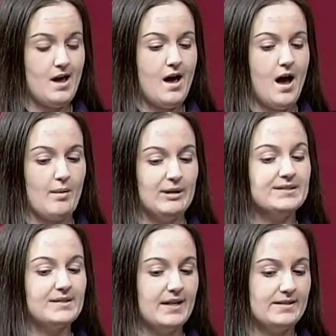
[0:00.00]
In a
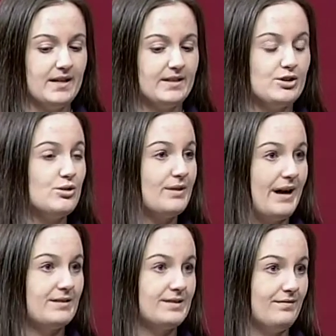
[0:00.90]
study done in
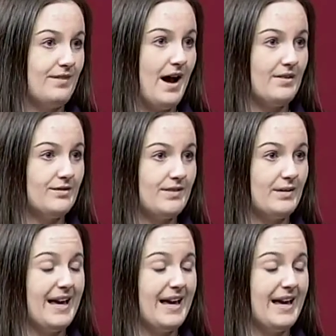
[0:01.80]
2005, it found